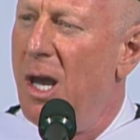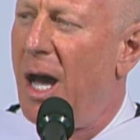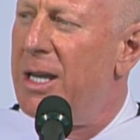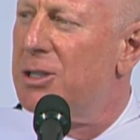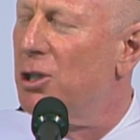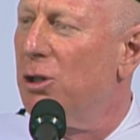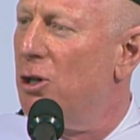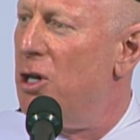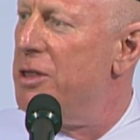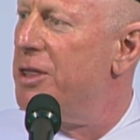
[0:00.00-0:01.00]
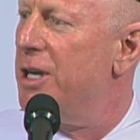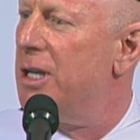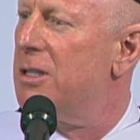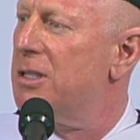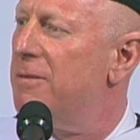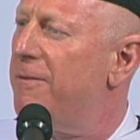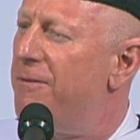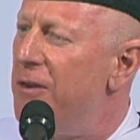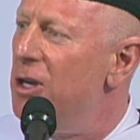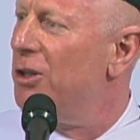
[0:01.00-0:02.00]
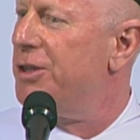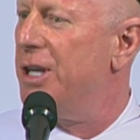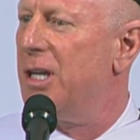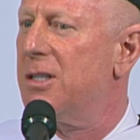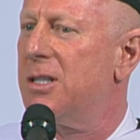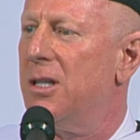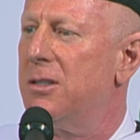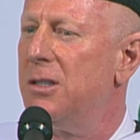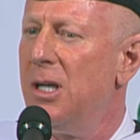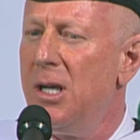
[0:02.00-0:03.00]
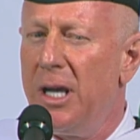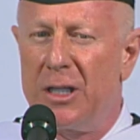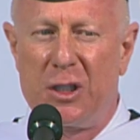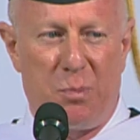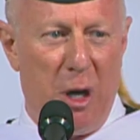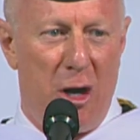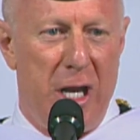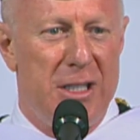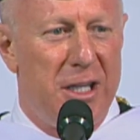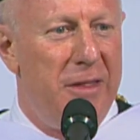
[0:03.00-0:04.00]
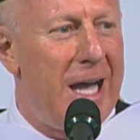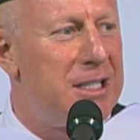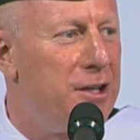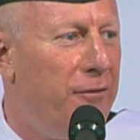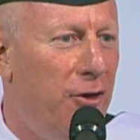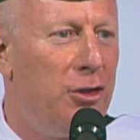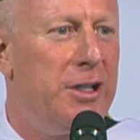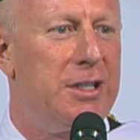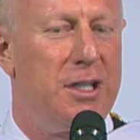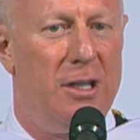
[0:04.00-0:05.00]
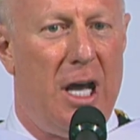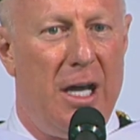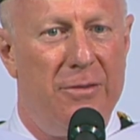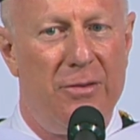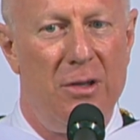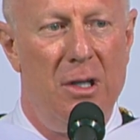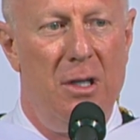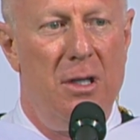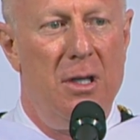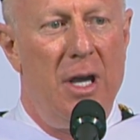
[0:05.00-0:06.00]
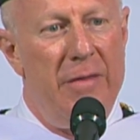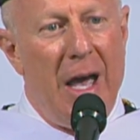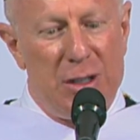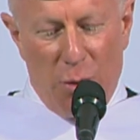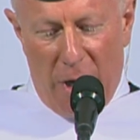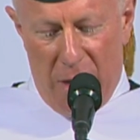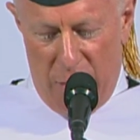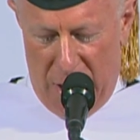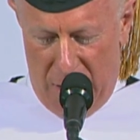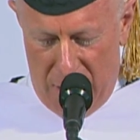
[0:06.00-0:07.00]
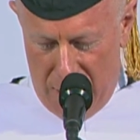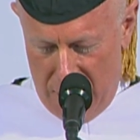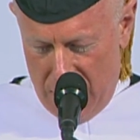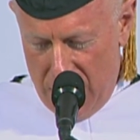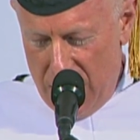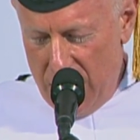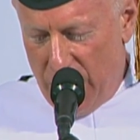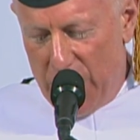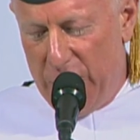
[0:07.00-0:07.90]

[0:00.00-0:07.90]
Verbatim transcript: I get to learn things and feel things and experience, and that's the fullness in life. And that's what I mean by